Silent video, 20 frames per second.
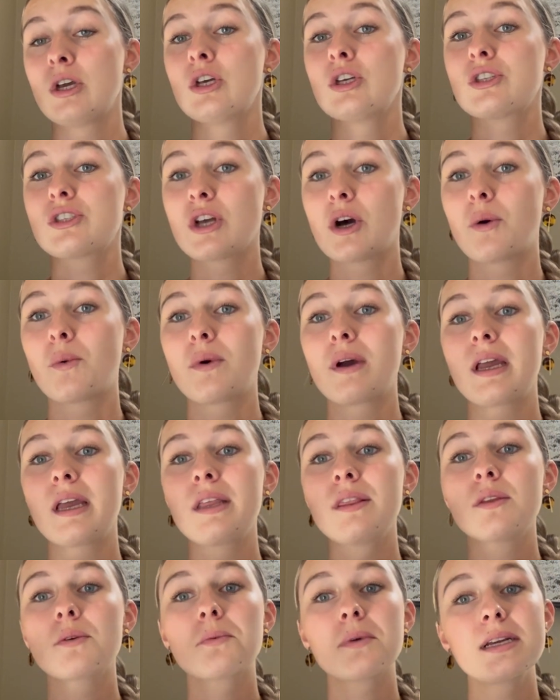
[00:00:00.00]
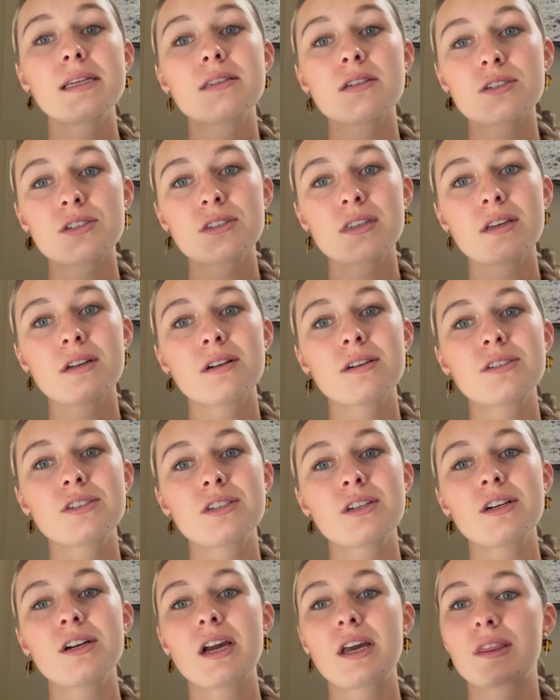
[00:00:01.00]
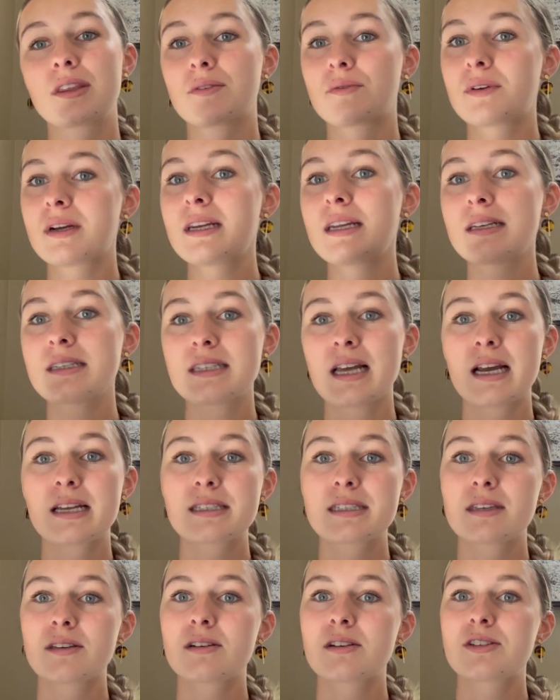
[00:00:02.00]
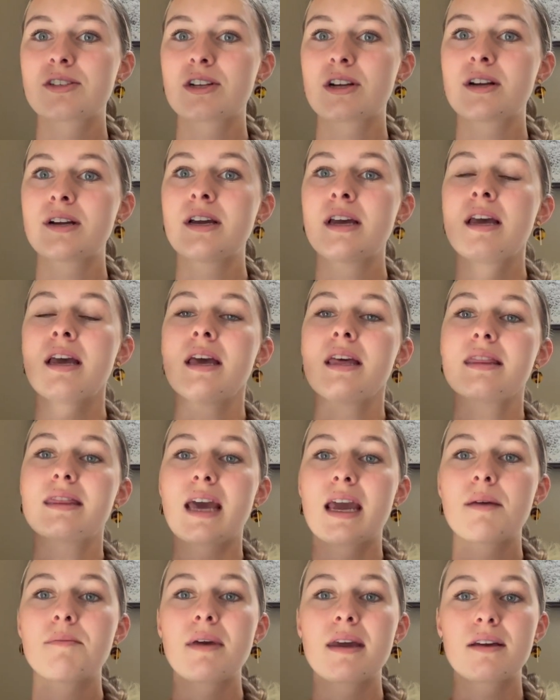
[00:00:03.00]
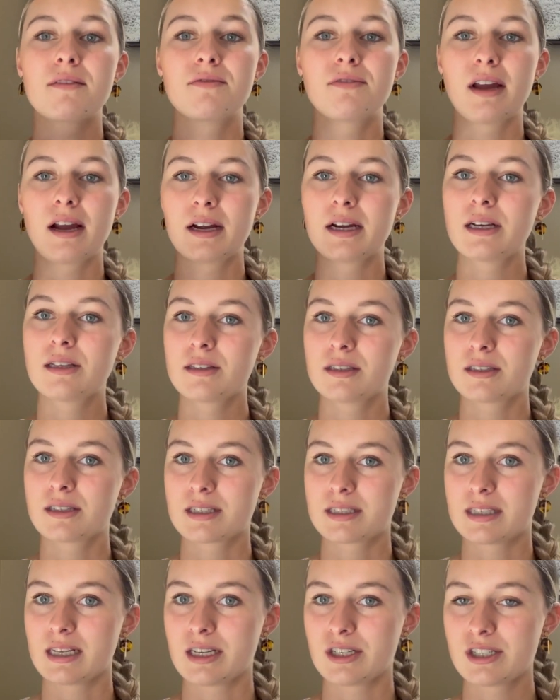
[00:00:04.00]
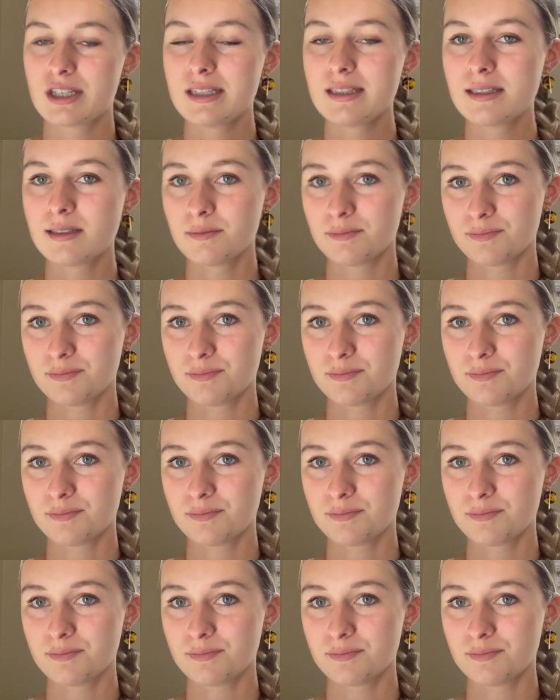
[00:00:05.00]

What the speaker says: So in the research literature, in the reading science literature, they make very clear distinctions.